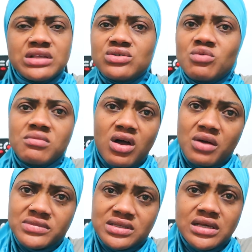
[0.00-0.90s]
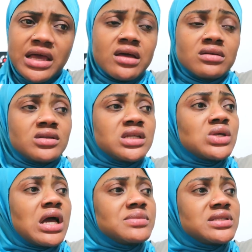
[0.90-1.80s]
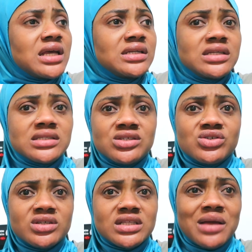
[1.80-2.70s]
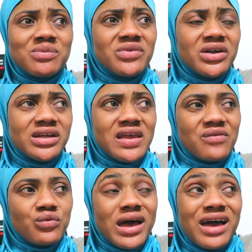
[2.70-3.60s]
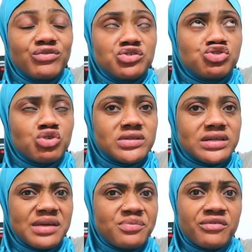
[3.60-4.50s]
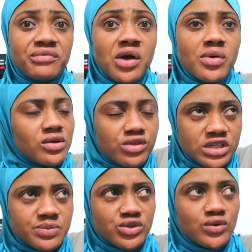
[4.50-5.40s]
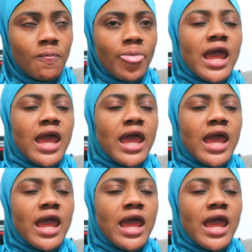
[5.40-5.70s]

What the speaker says: So moms, the reason I'm saying this is just that be very careful. I have this short clip of how we're at the hospital.